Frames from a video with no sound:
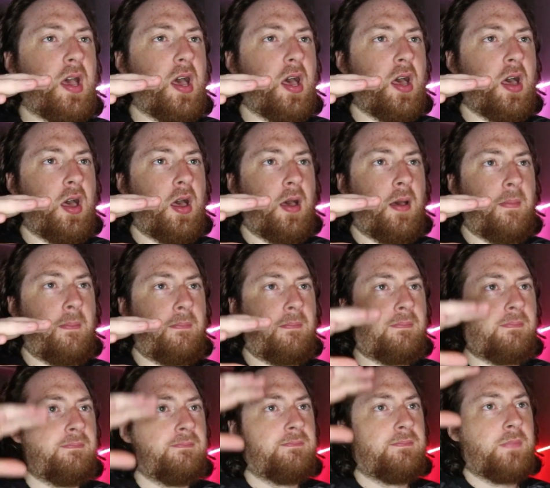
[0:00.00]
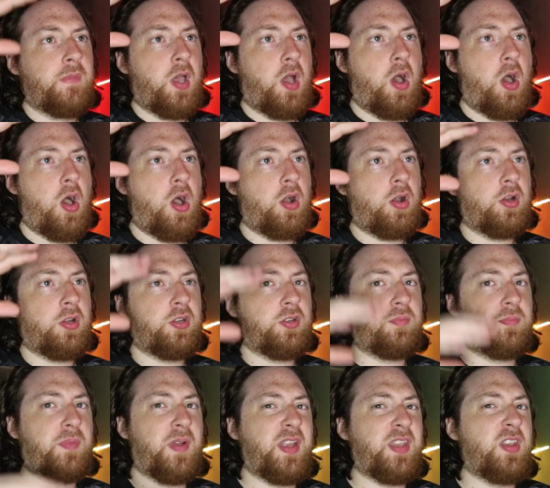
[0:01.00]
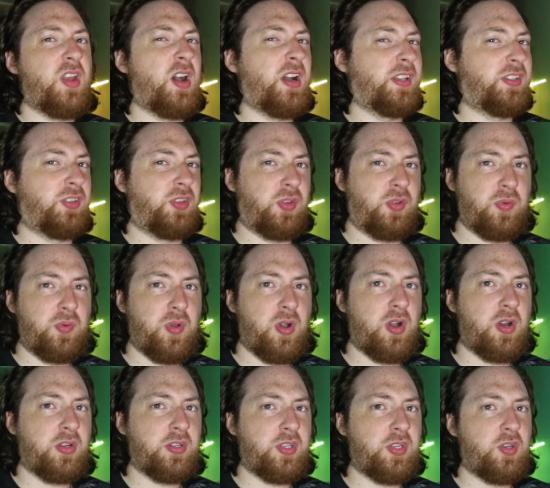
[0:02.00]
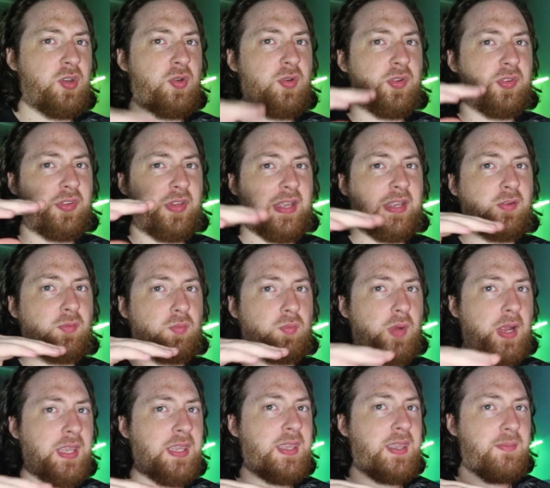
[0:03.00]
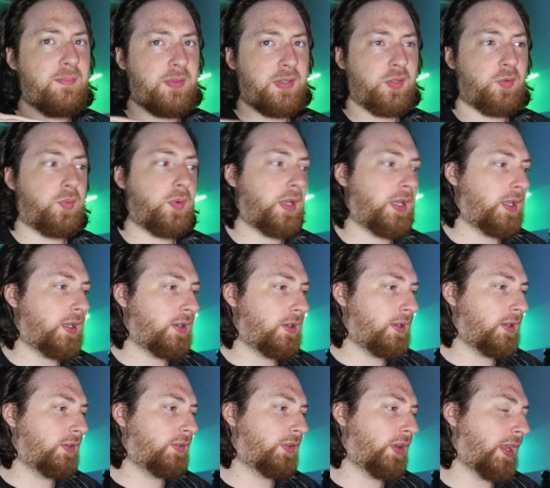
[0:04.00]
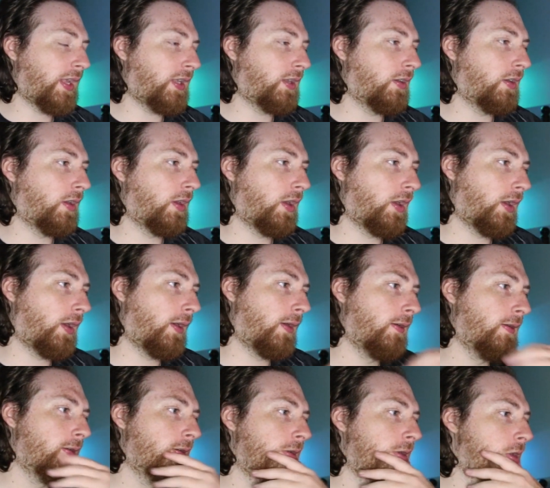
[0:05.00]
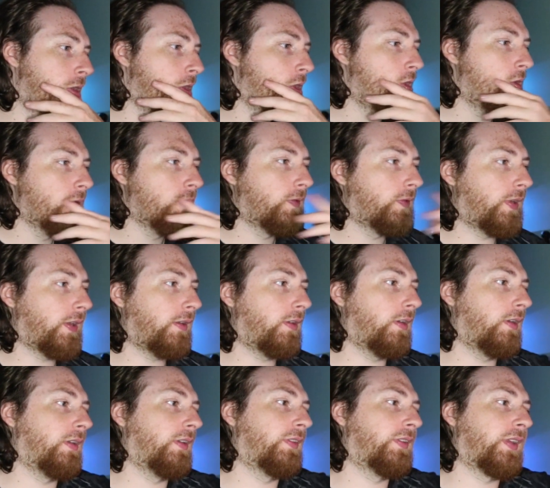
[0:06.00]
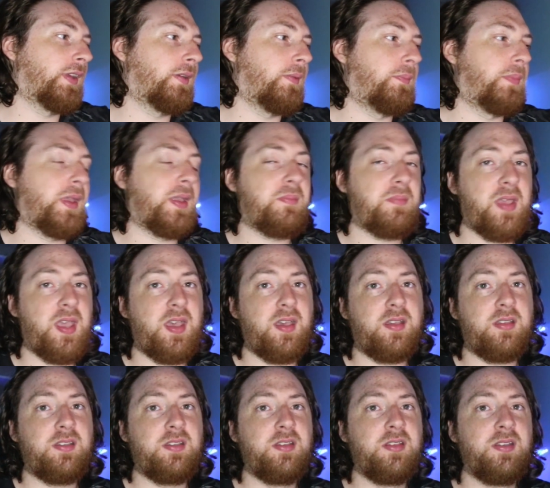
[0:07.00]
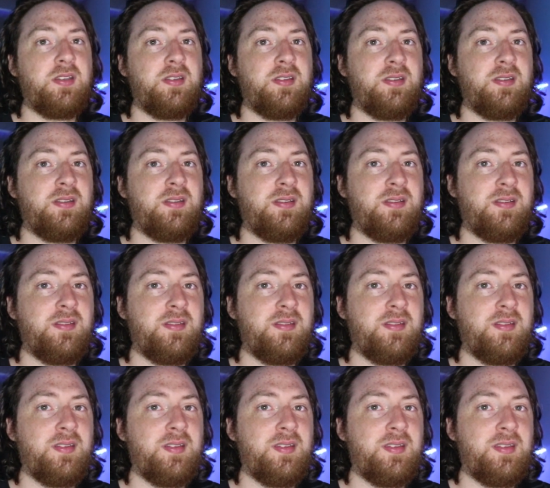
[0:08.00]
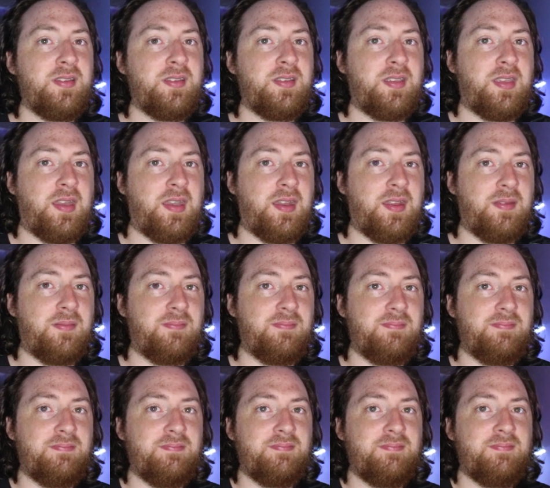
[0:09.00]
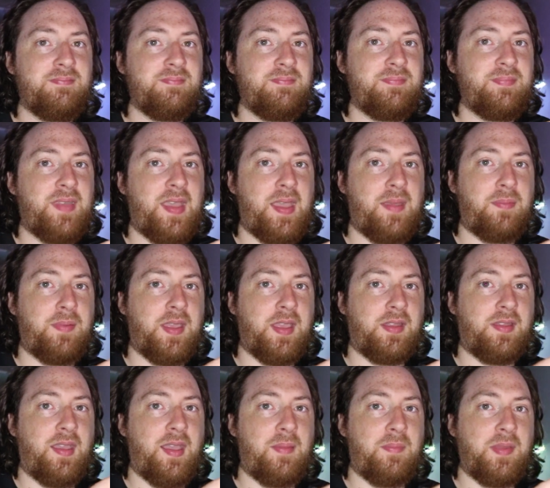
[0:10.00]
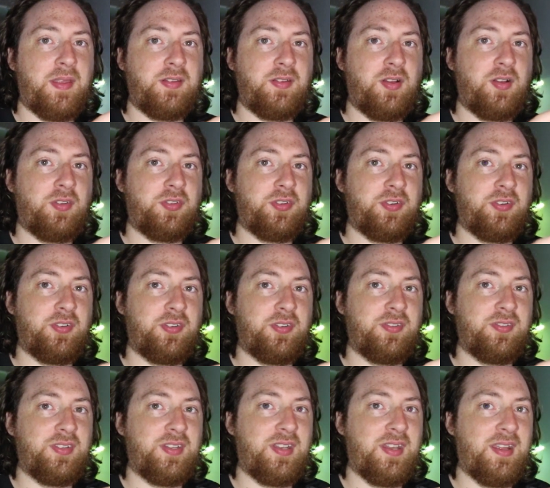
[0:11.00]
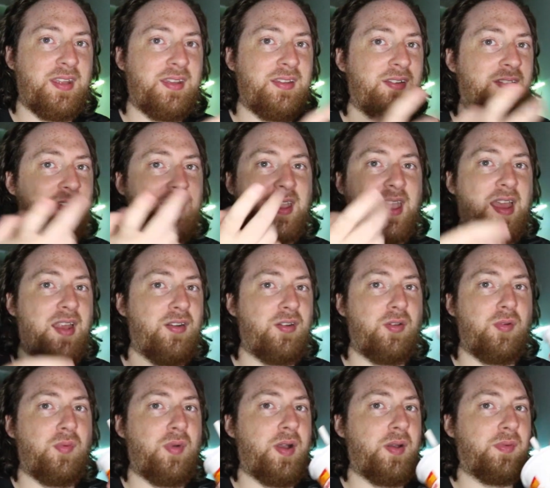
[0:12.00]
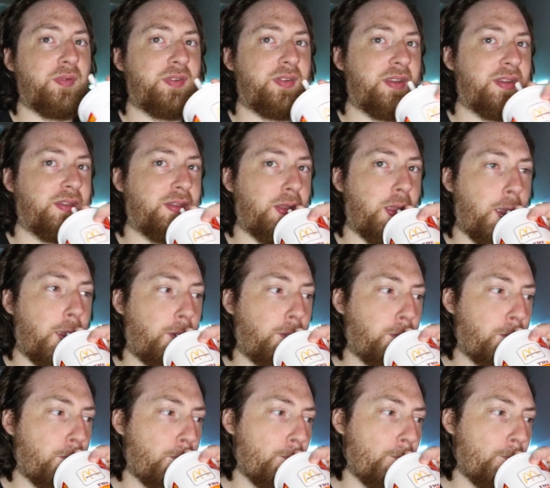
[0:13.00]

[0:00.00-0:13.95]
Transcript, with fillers: hard but not too hard. You know, it's like right in between. It's like a Big Mac. Get it? I forgot I had McDonald's earlier today. Okay, I don't know why I was saying that.